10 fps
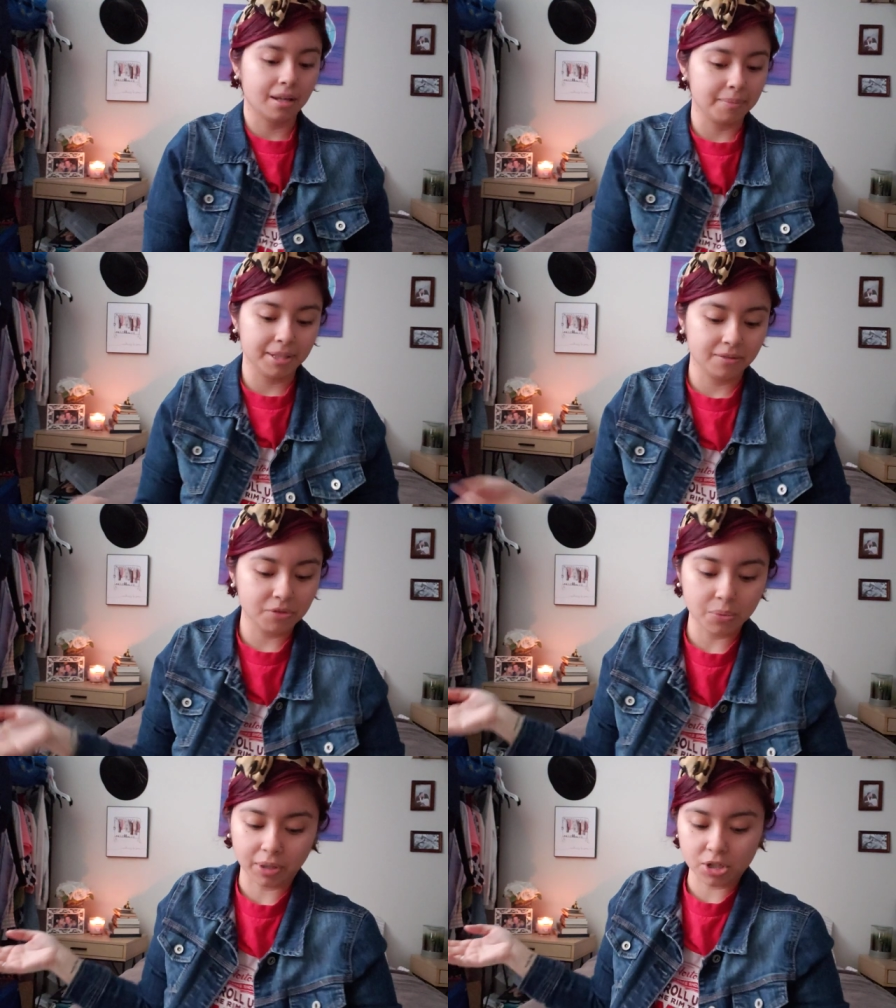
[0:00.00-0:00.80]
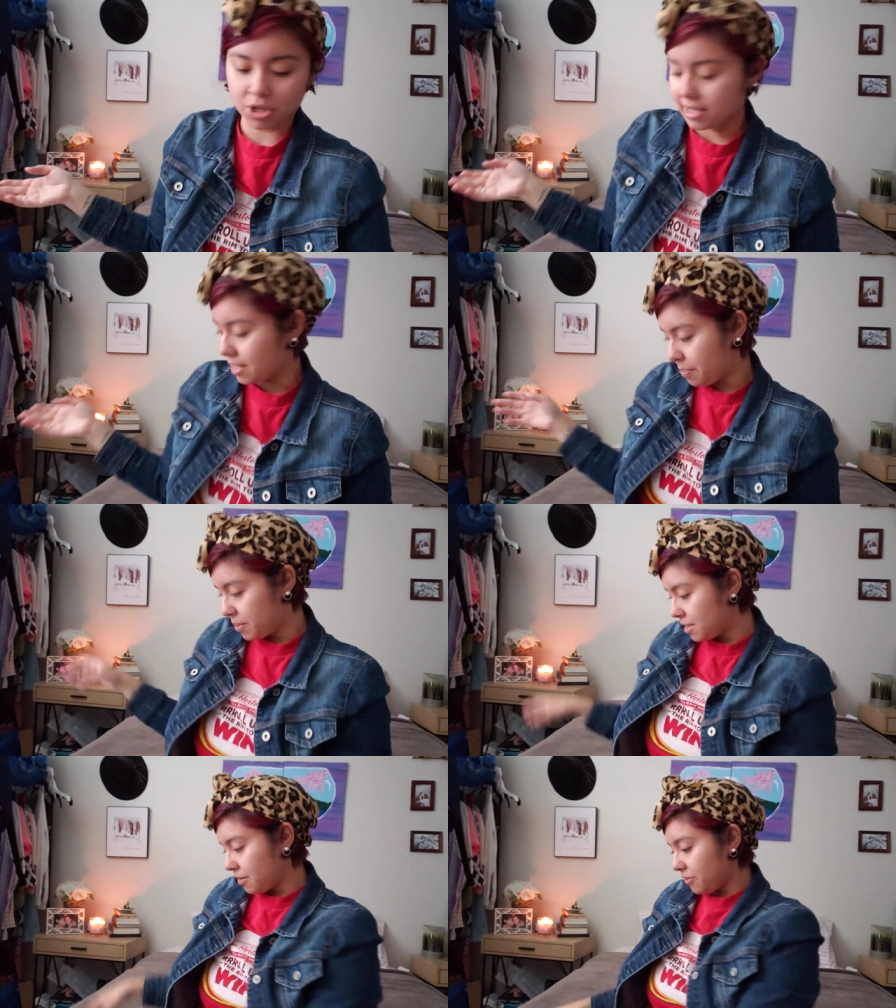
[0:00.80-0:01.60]
I mean, if you want to dress up
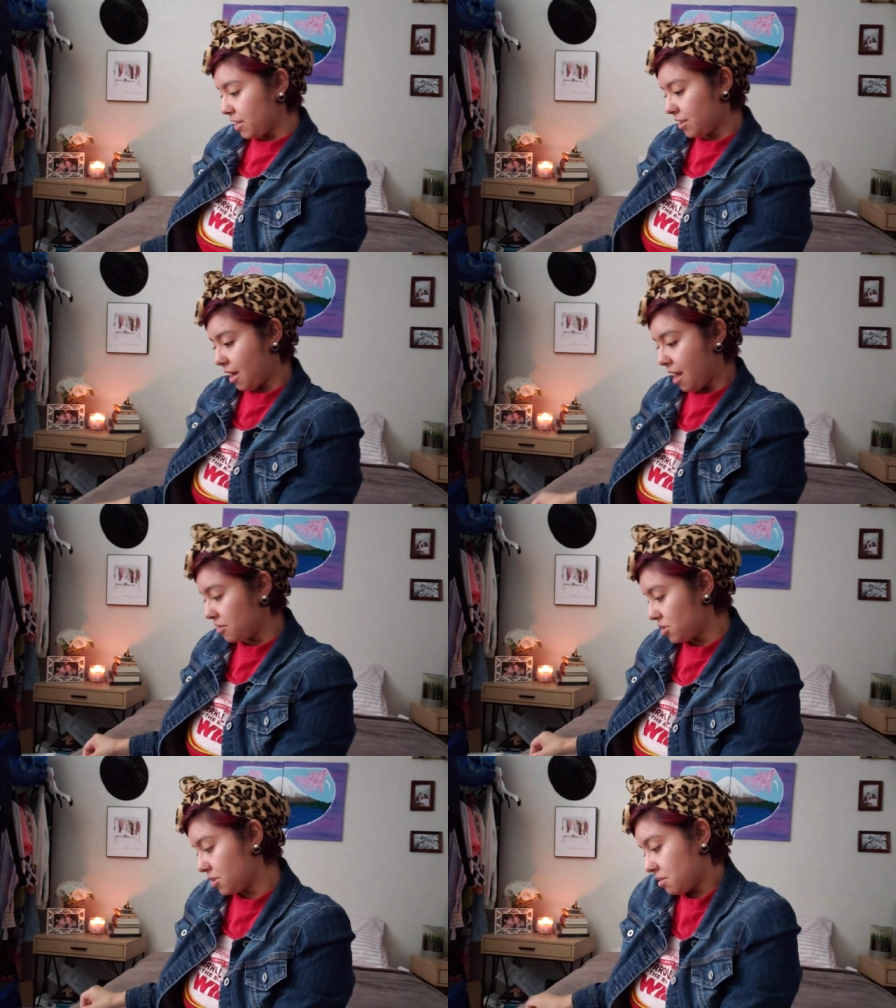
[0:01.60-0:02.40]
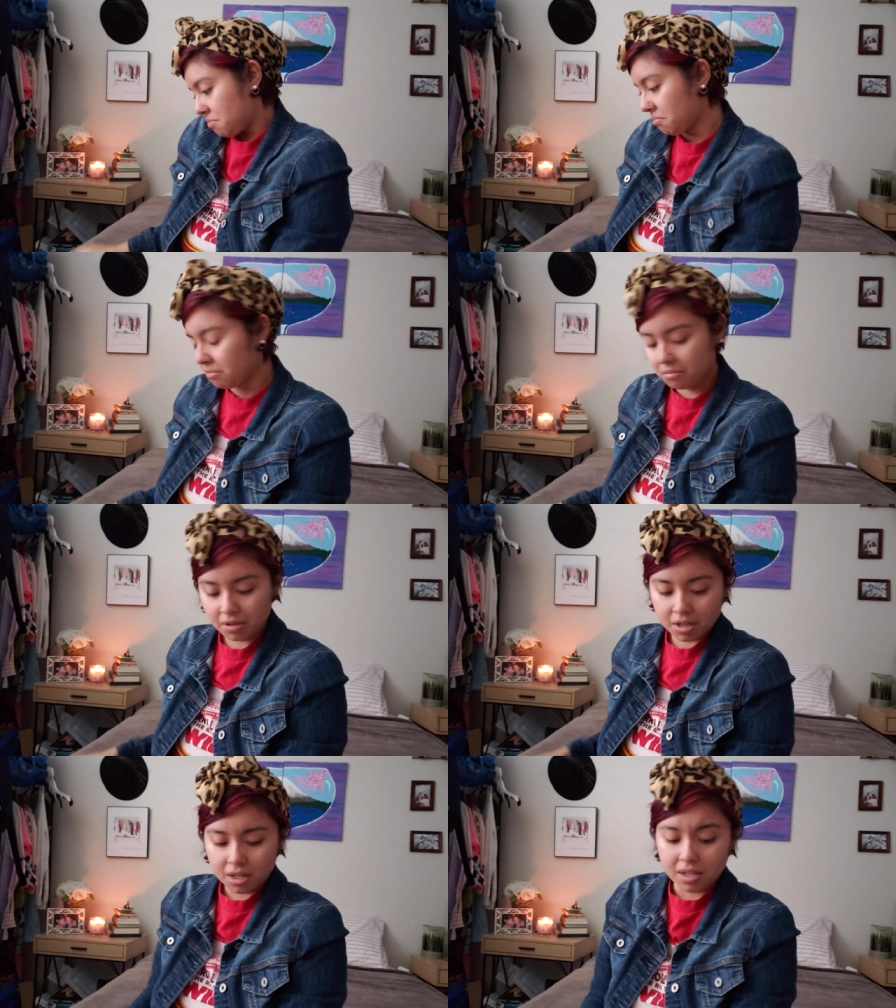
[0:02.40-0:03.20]
and stuff like that, just
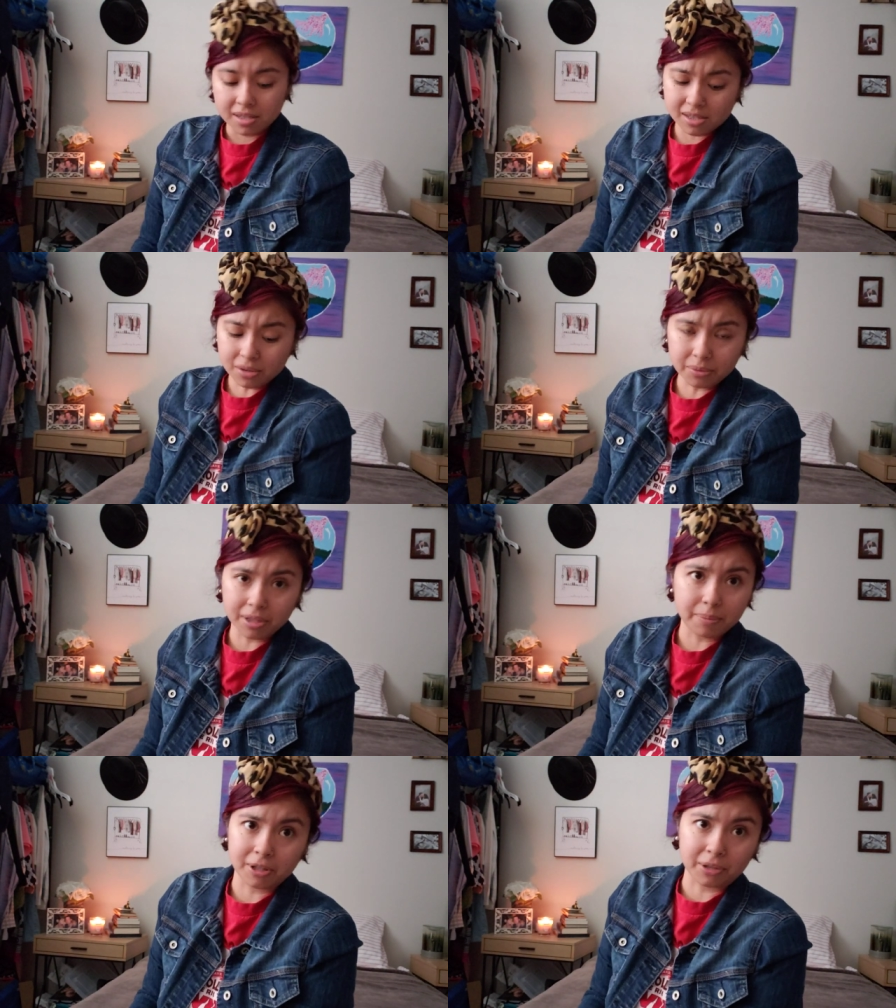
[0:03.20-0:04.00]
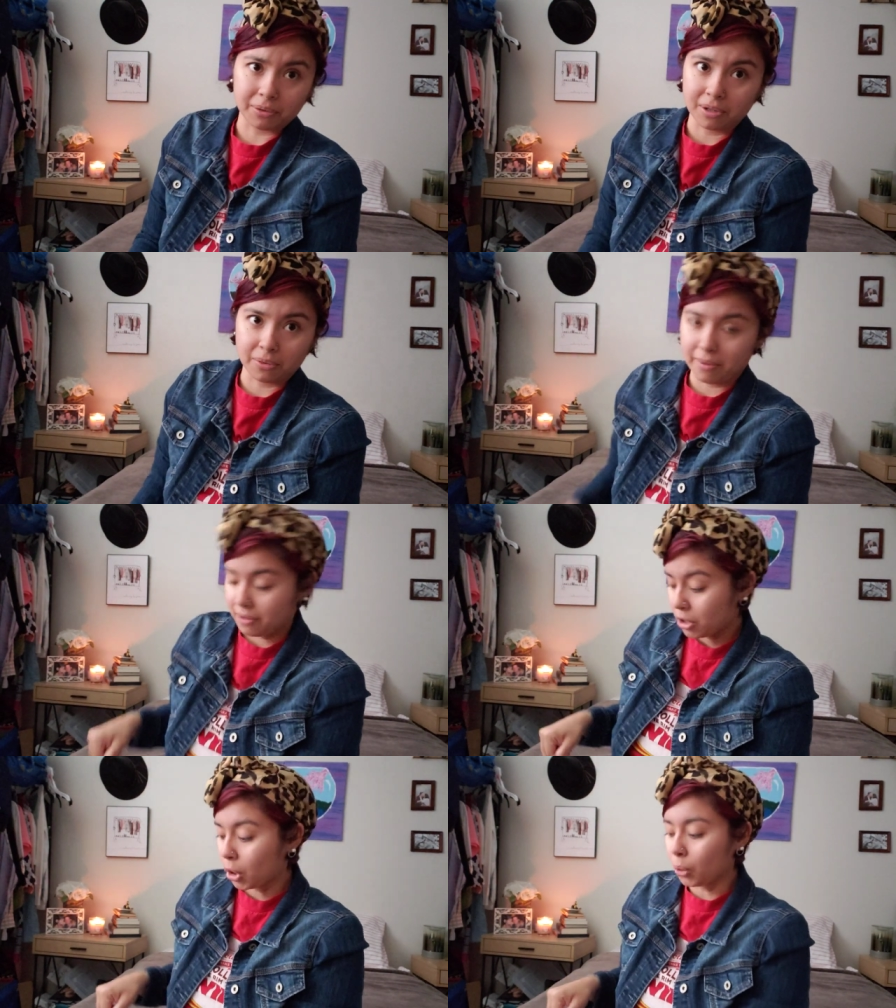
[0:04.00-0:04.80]
still really pretty career
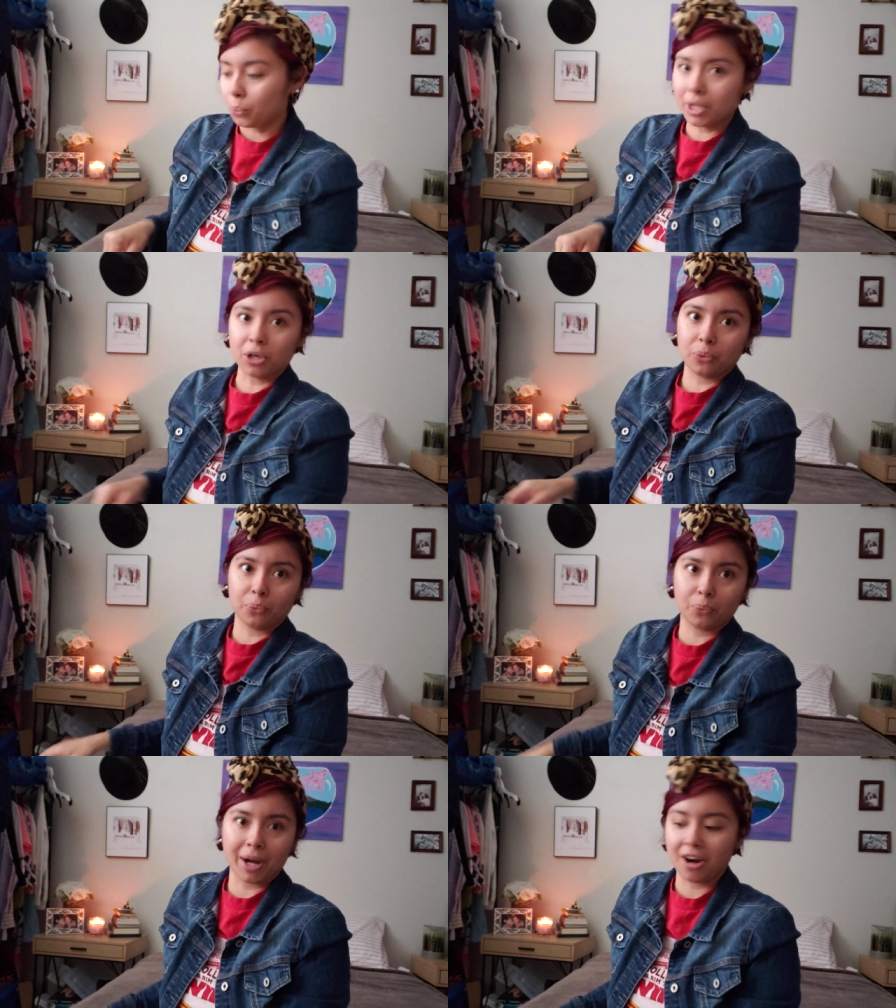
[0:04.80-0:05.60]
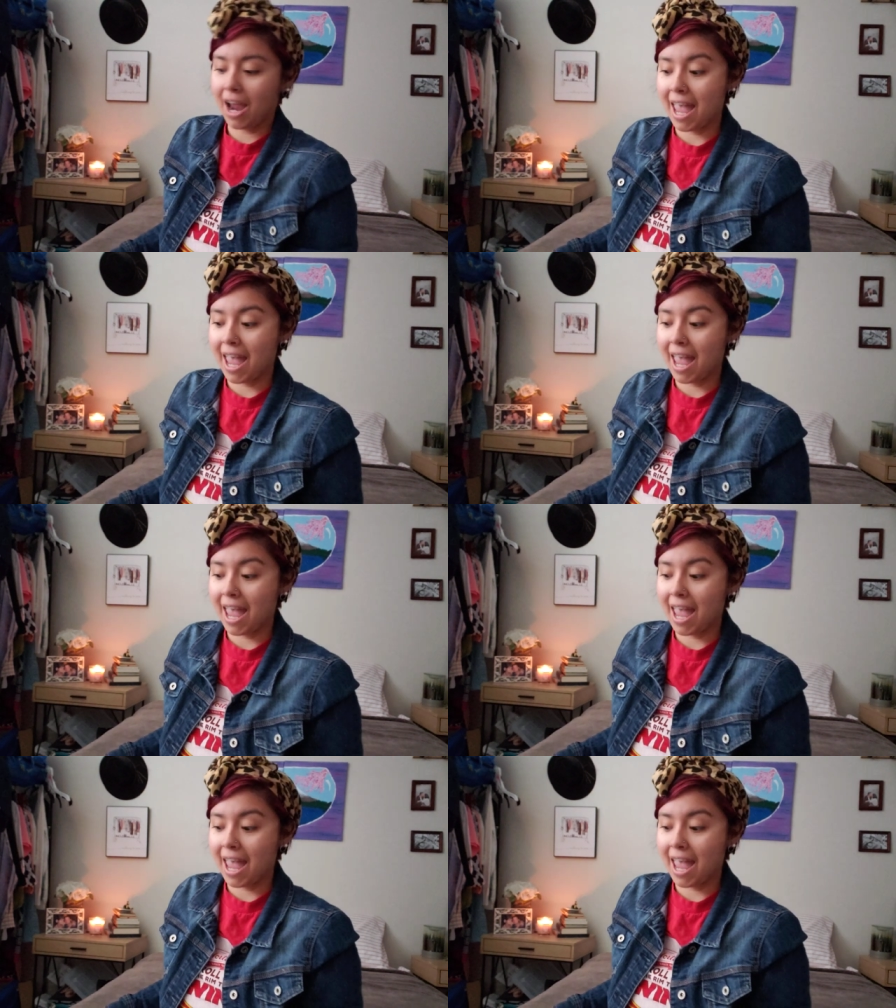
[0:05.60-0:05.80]
career wear.